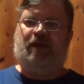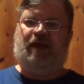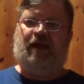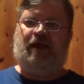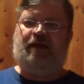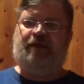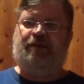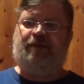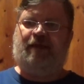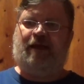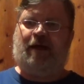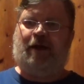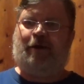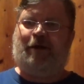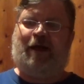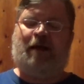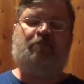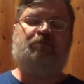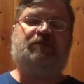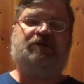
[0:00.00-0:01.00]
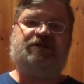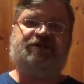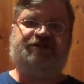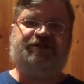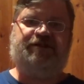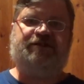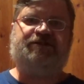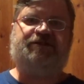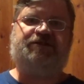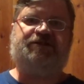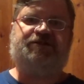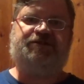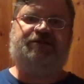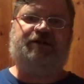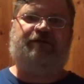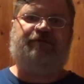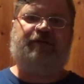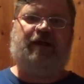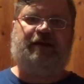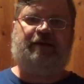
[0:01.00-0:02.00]
in their embassies and
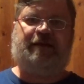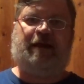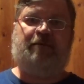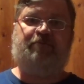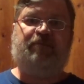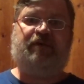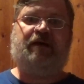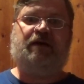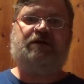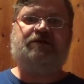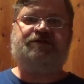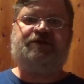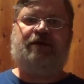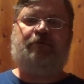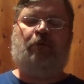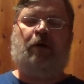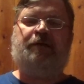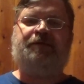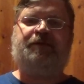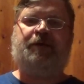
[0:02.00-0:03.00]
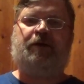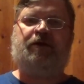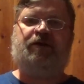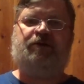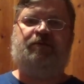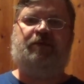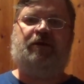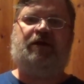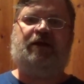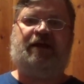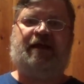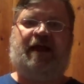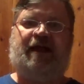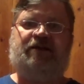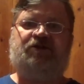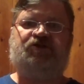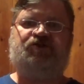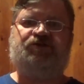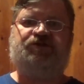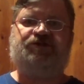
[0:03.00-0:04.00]
stuff like that because they want their
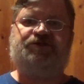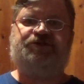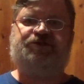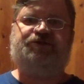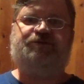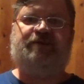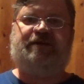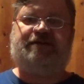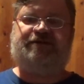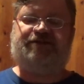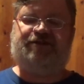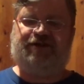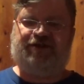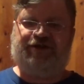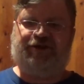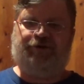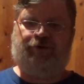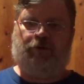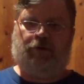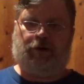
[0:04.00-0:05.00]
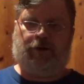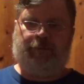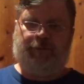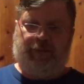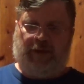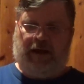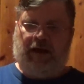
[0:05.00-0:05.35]
communications to be secure.